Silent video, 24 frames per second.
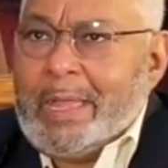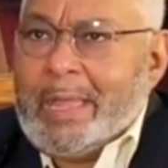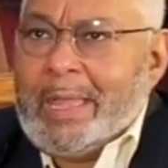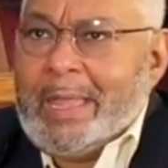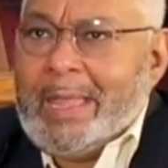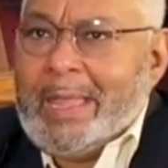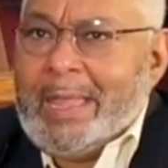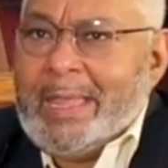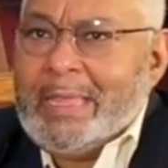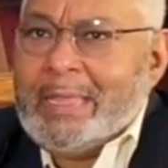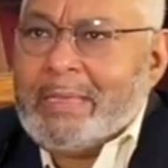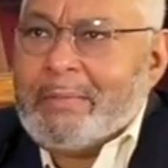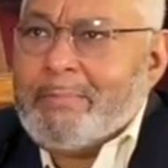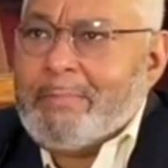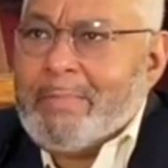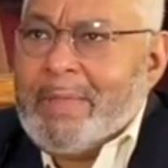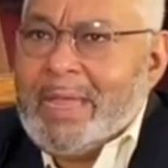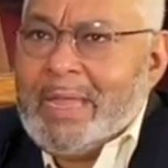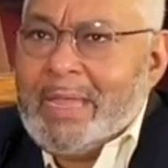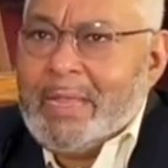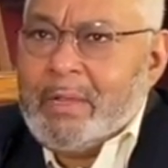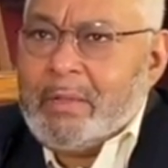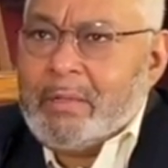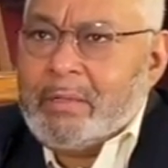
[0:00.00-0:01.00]
I
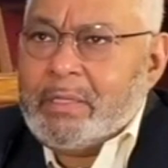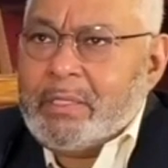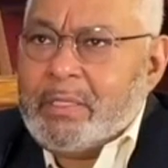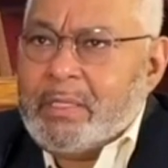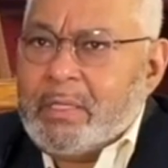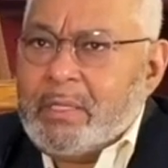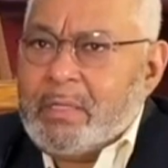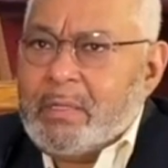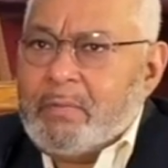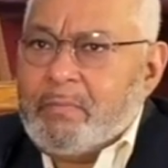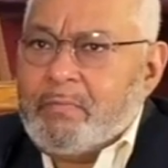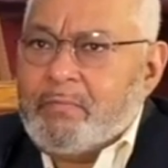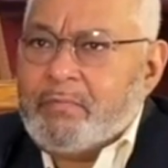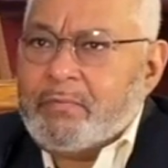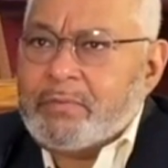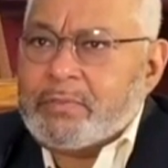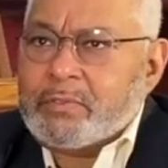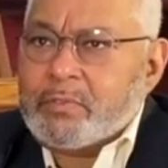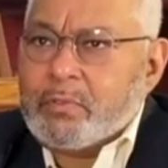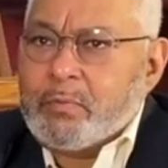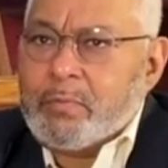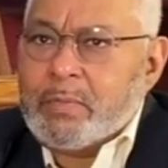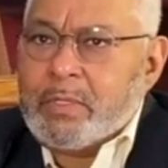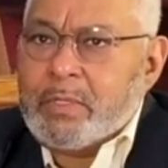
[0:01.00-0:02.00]
admired him for
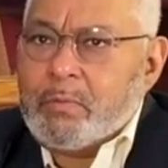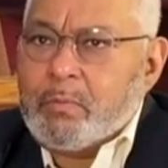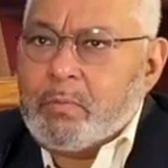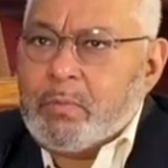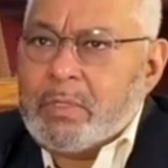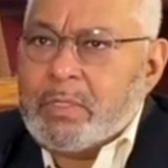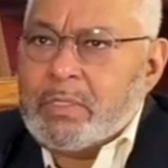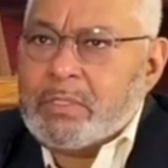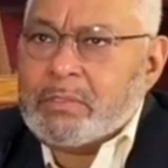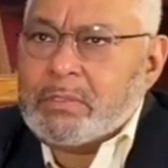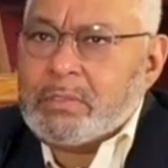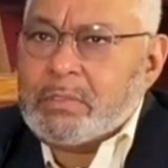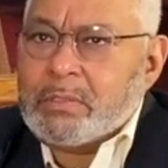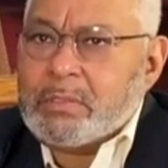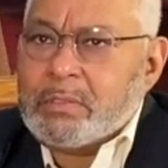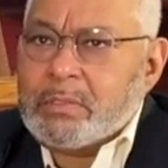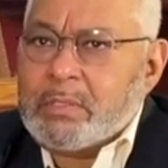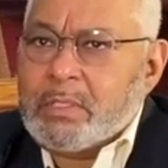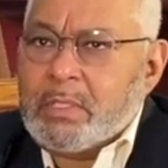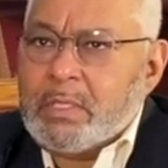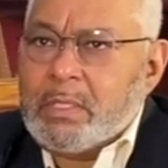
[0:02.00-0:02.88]
so many reasons.